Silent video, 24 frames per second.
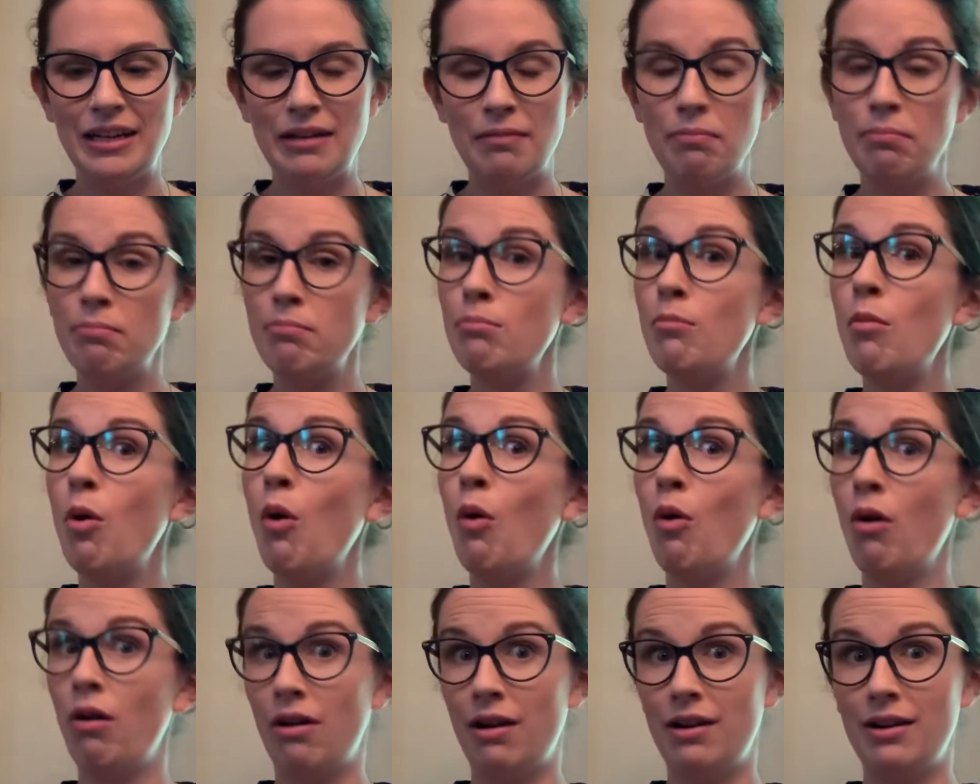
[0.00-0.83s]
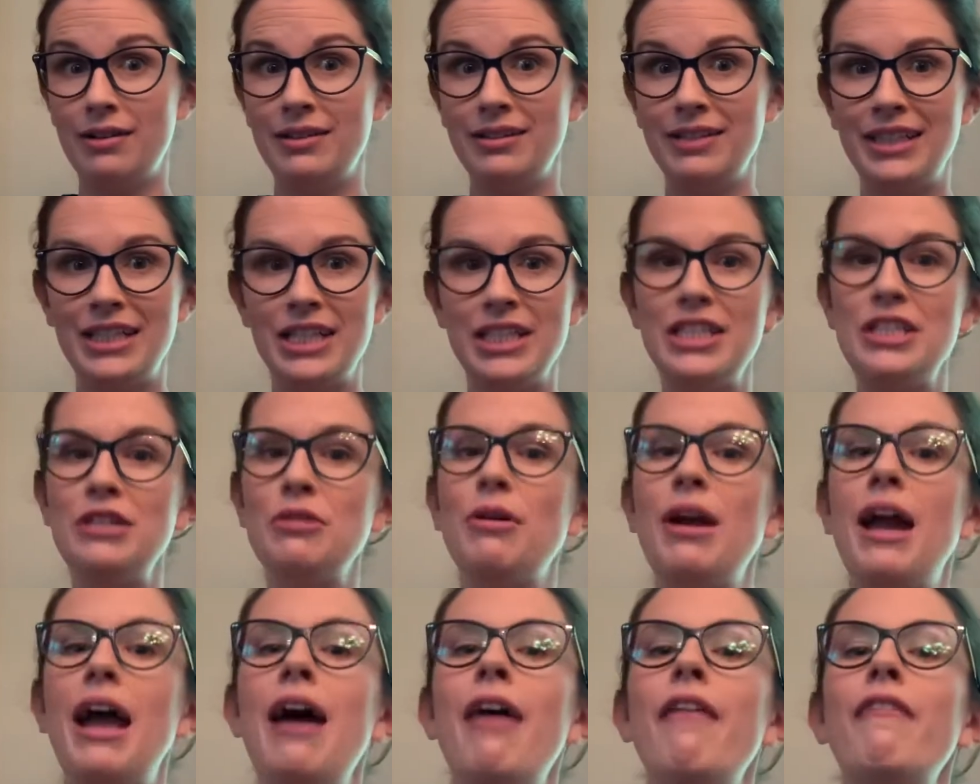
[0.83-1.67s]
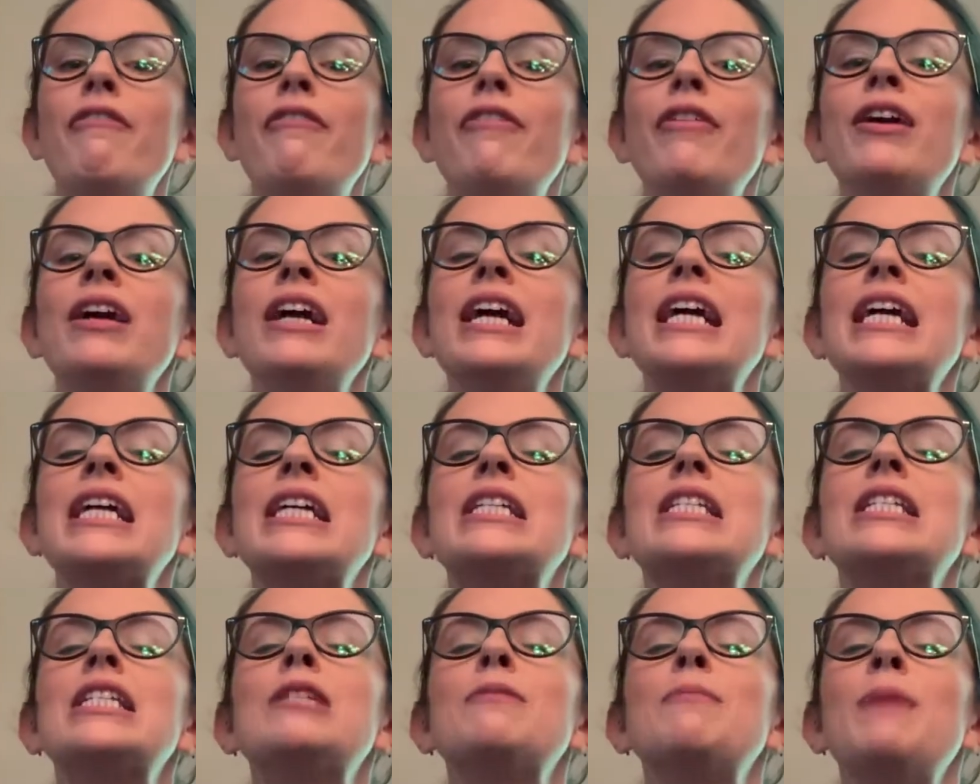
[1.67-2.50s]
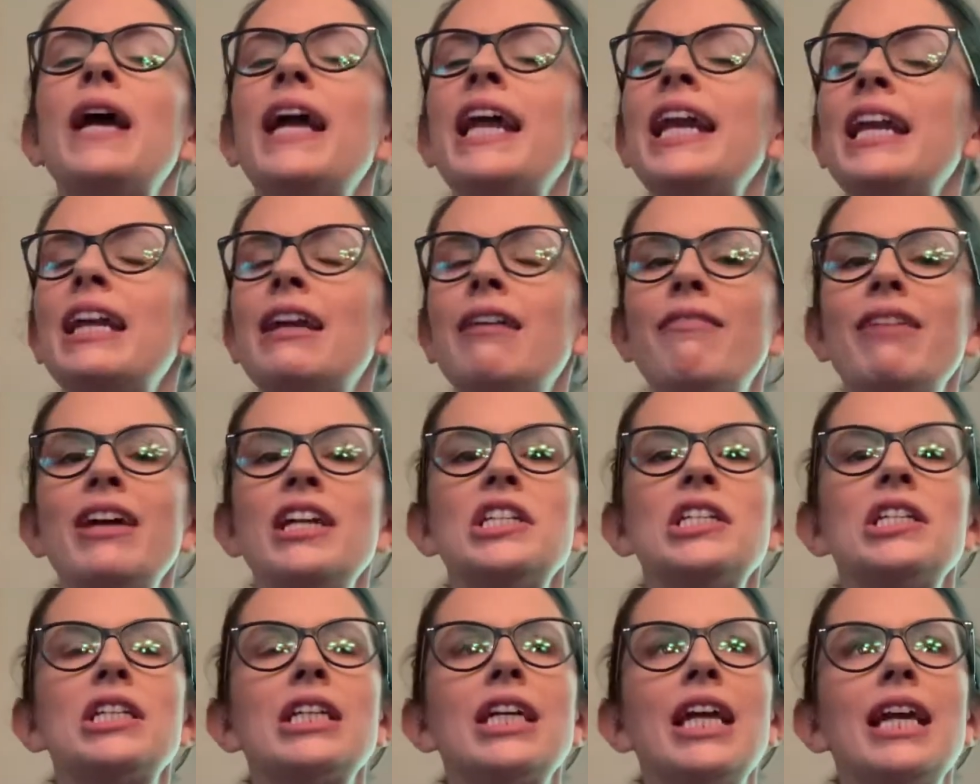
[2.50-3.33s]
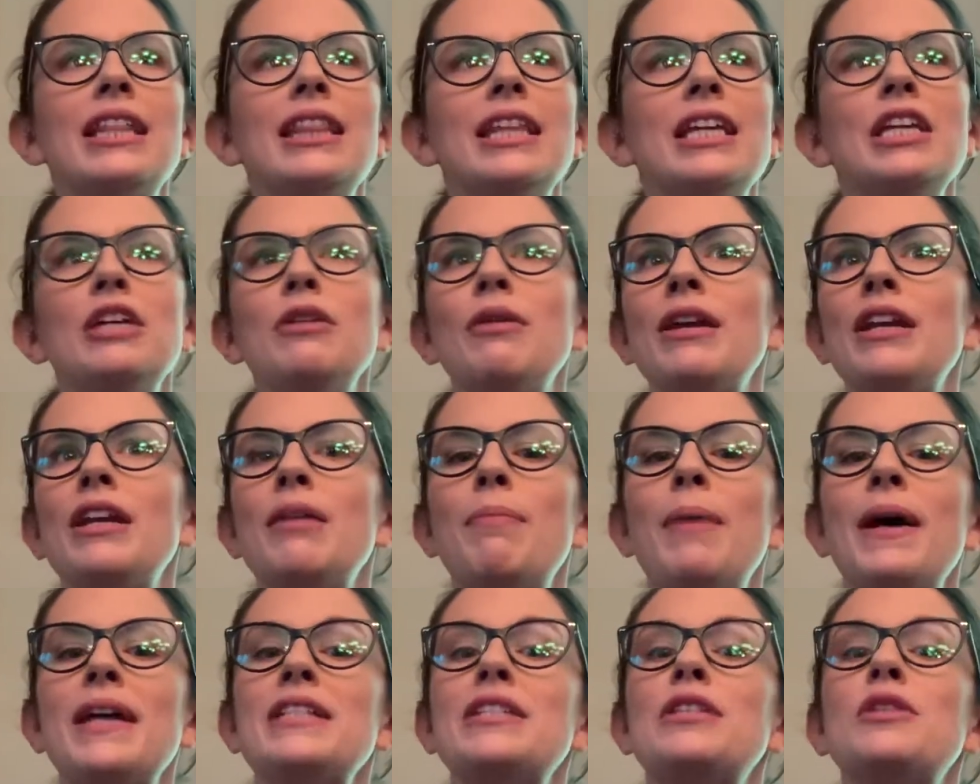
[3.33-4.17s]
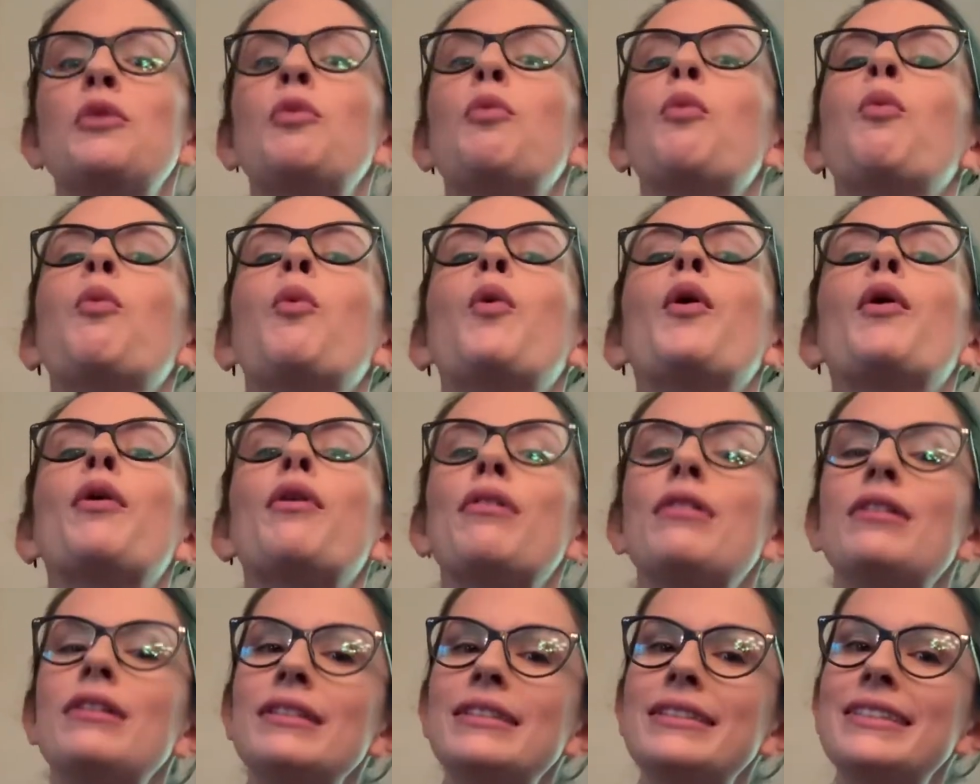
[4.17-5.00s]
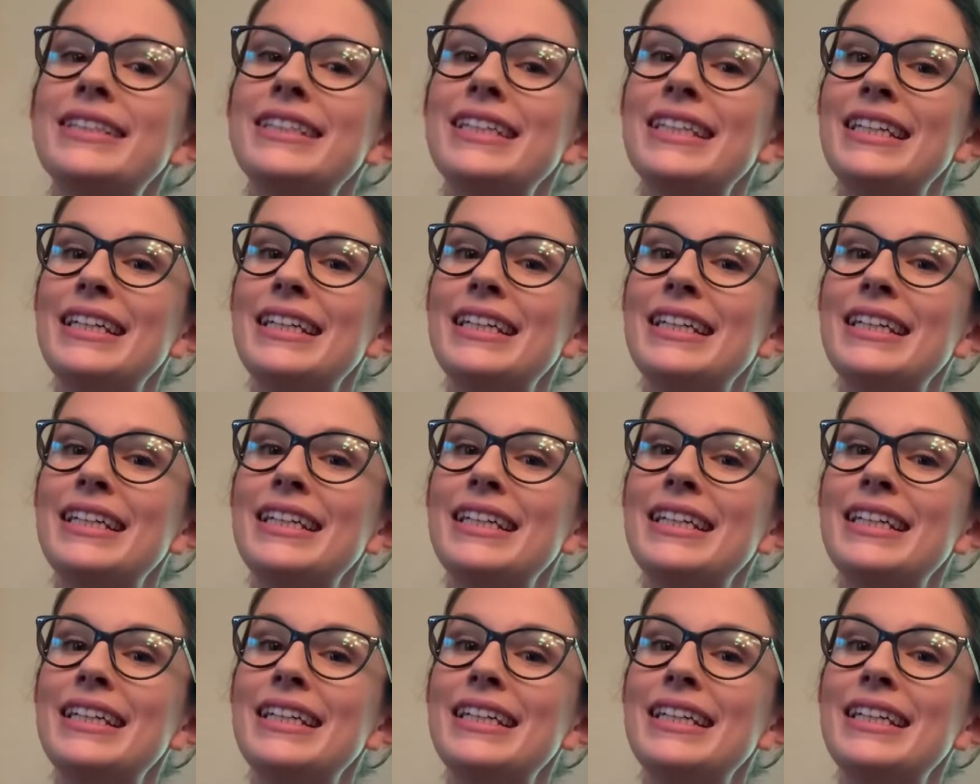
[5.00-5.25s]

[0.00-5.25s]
more, because you're ever expanding. Eventually, I think you end up as the world.